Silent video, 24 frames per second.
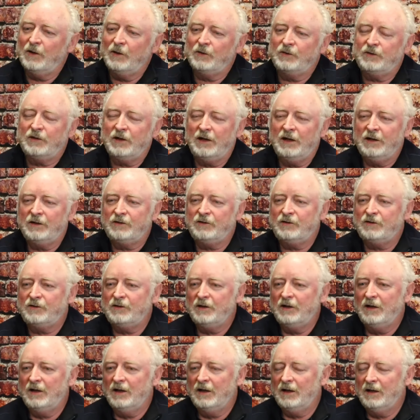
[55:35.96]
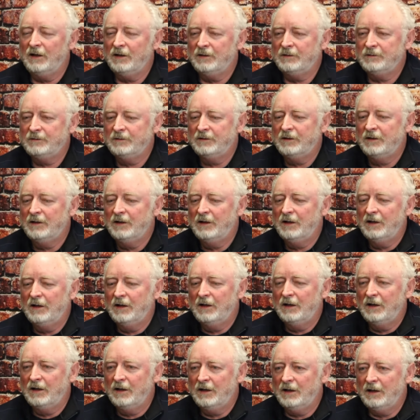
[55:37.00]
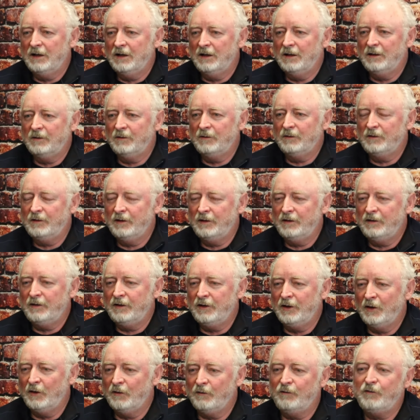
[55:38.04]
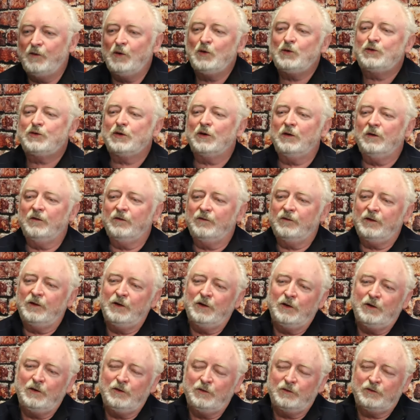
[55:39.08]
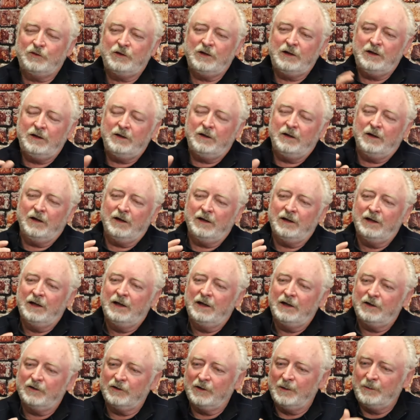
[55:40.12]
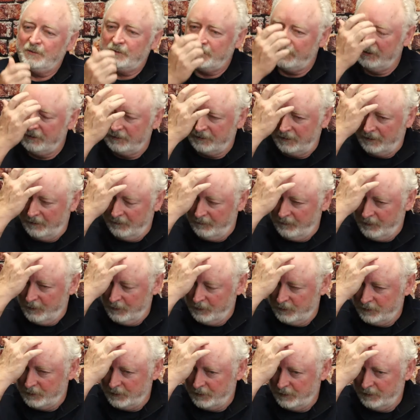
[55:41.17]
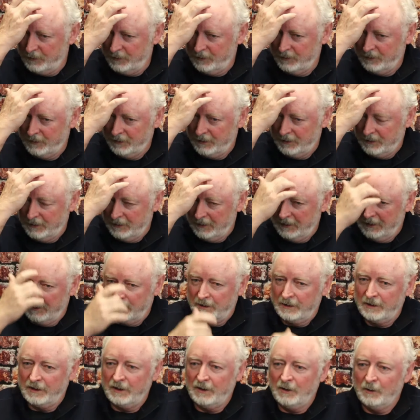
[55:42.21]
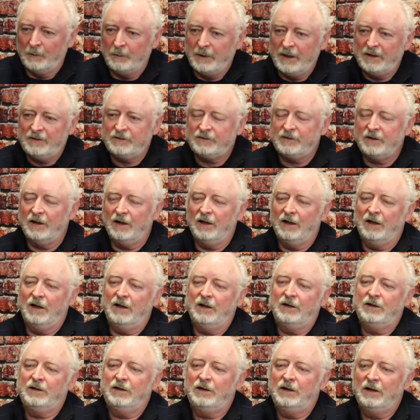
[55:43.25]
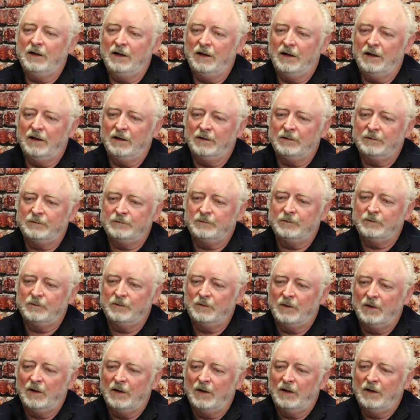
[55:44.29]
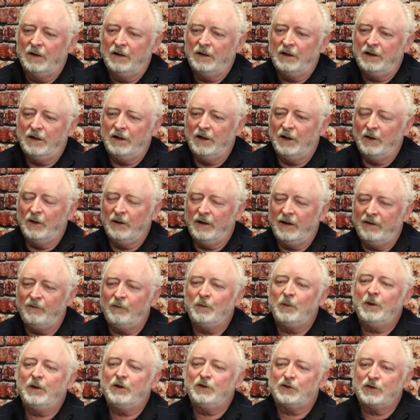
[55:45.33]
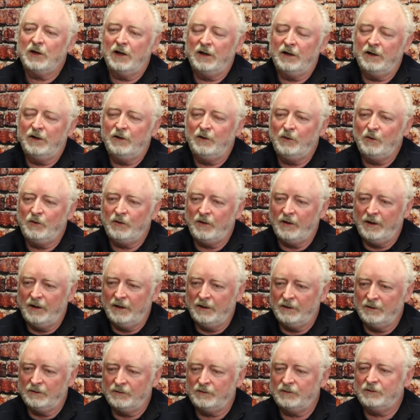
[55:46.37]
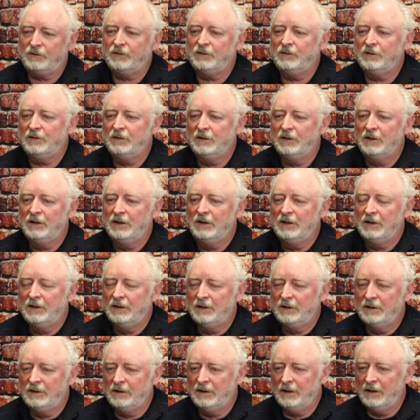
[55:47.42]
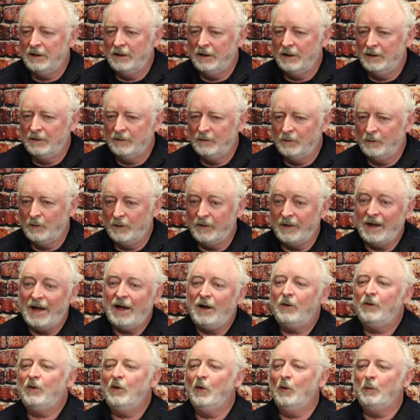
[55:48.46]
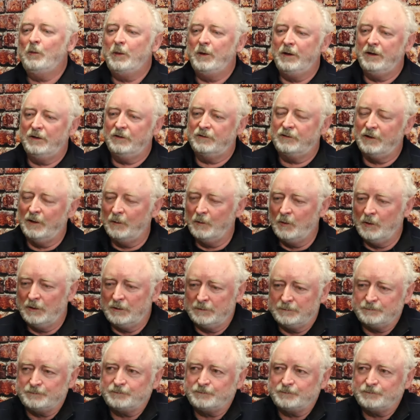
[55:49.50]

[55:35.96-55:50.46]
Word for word: it's it's uh, uh, you know the future of you, you, see glimpses of the future, you know, based on uh, you know everybody trying to do things uh, without opening someone,